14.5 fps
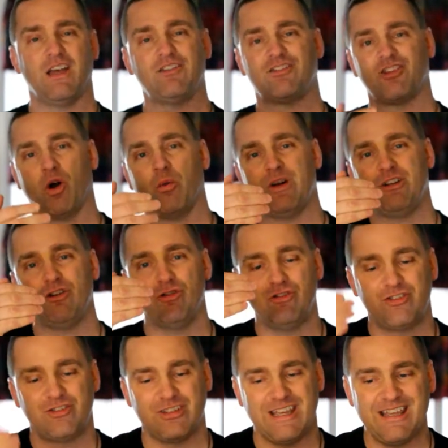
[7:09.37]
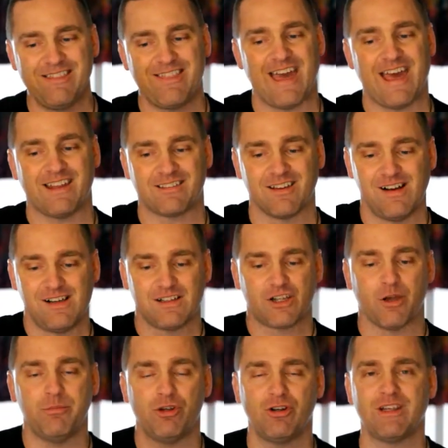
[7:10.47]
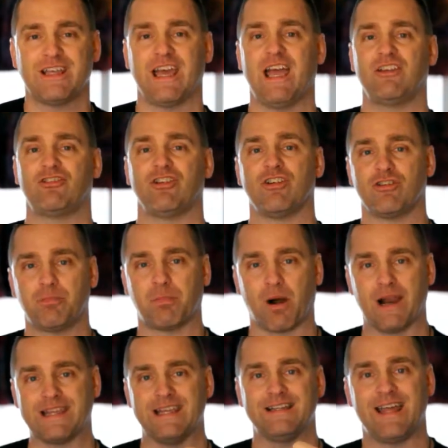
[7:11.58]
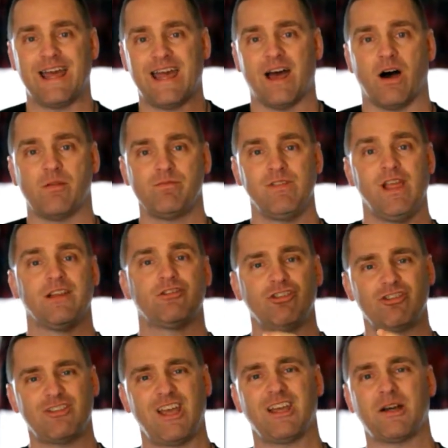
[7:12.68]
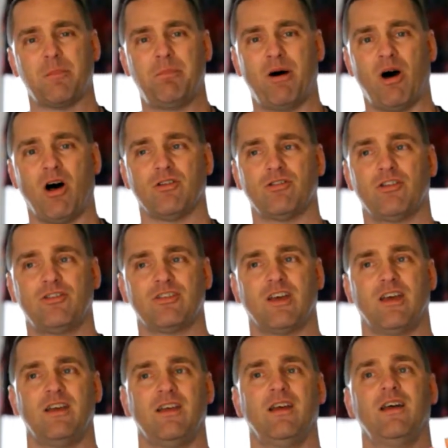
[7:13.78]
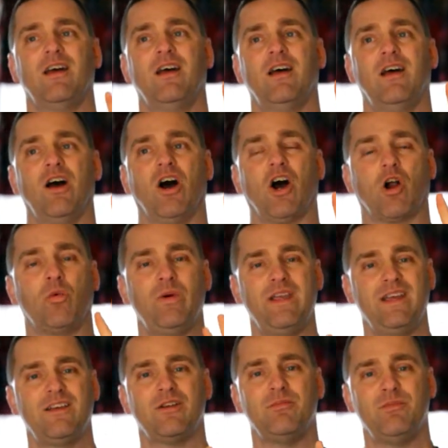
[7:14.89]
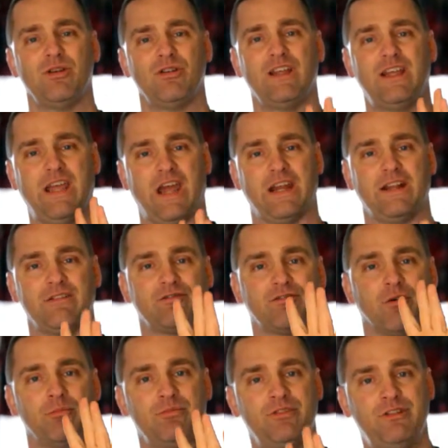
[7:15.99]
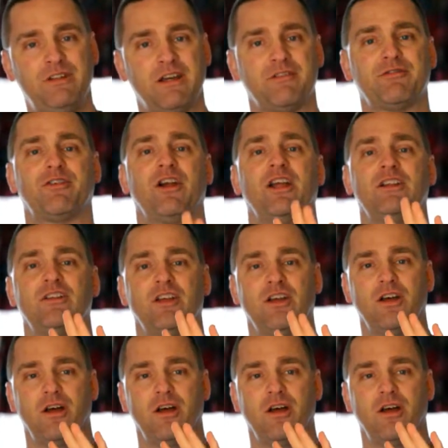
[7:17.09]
And so when you see that communication is breaking down, just take a pause and say, are we communicating from different